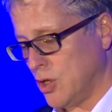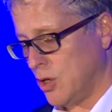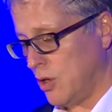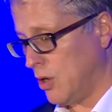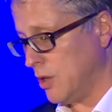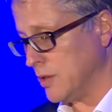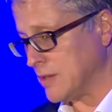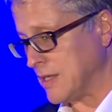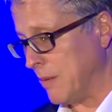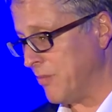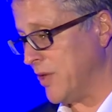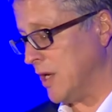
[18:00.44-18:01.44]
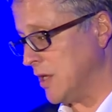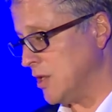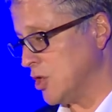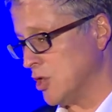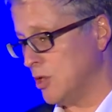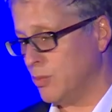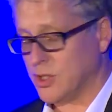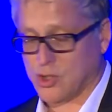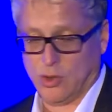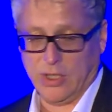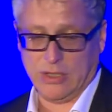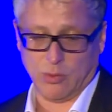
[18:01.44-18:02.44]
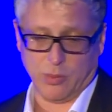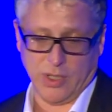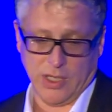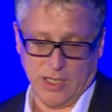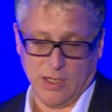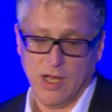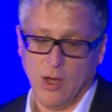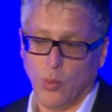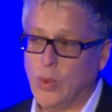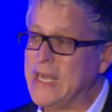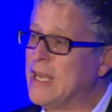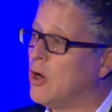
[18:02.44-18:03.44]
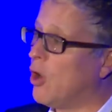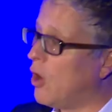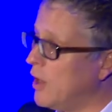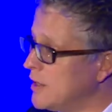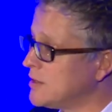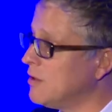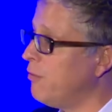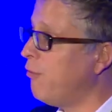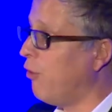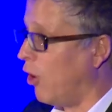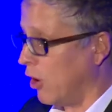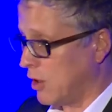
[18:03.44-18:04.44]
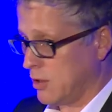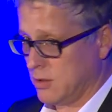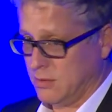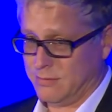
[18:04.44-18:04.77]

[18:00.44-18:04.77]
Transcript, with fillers: or something additional which you need to bring in. We call it the fog.